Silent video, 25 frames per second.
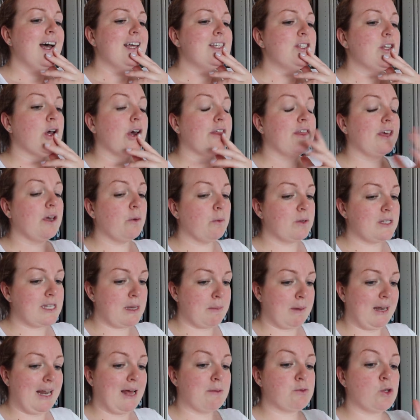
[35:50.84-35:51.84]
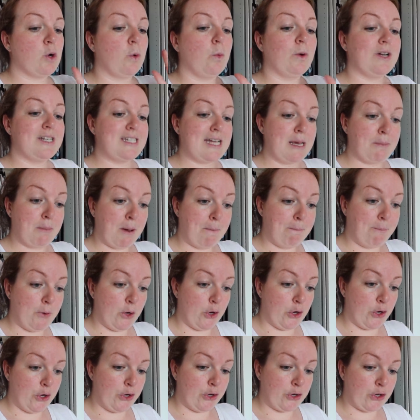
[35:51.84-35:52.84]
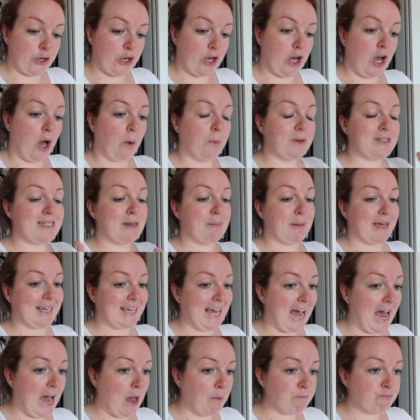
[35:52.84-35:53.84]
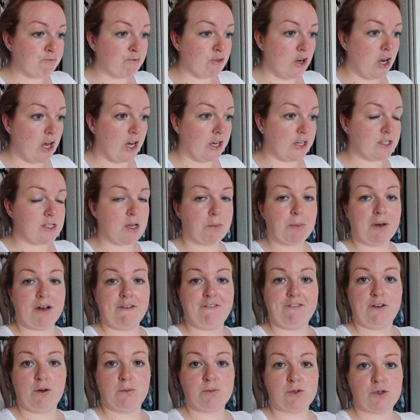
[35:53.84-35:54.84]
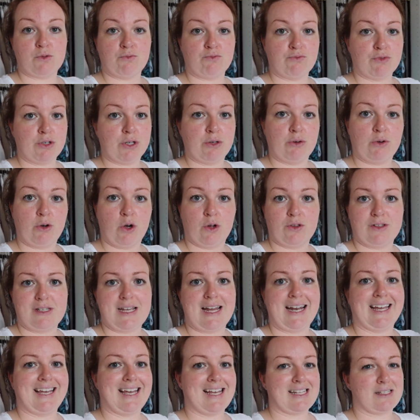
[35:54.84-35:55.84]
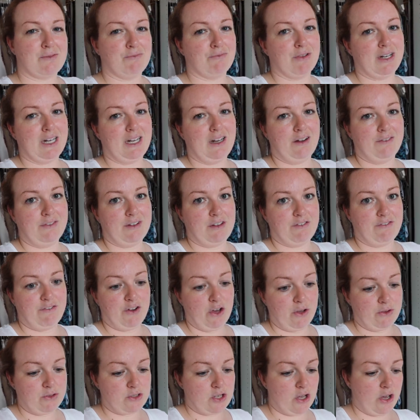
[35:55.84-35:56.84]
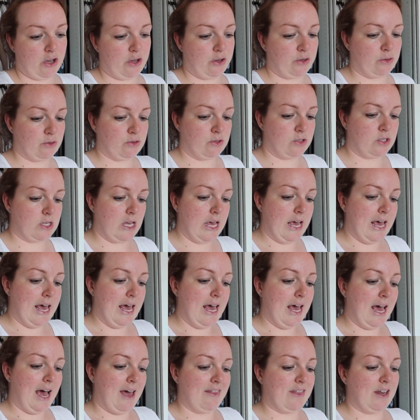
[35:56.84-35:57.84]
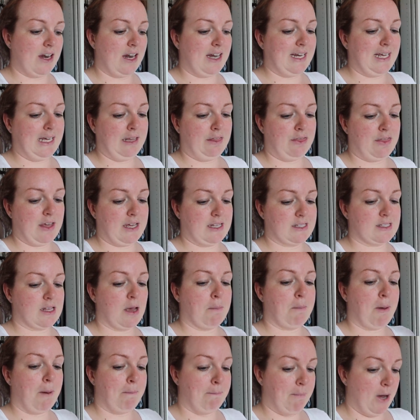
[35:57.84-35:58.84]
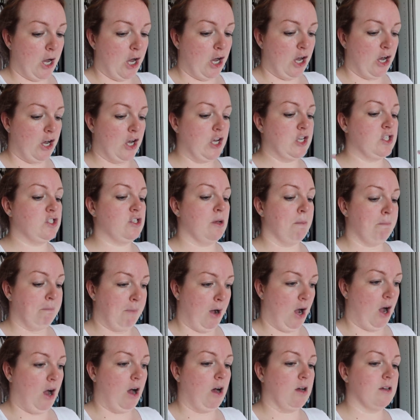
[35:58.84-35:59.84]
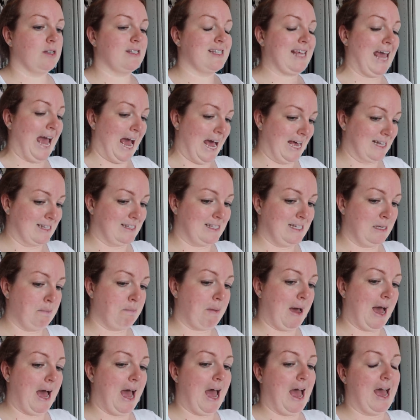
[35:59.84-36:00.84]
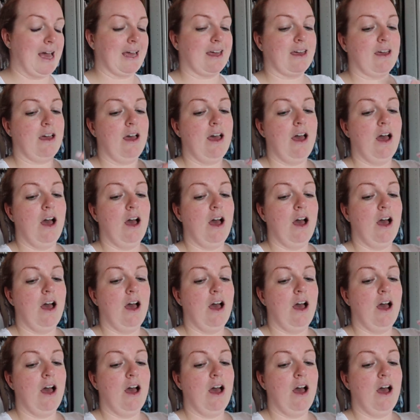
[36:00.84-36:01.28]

So I think I want to take my laptop, I want to take my book, I want to take my camera because I'm going to film some real content and get some really lovely photos. And then I need things like my purse, mask, antibac.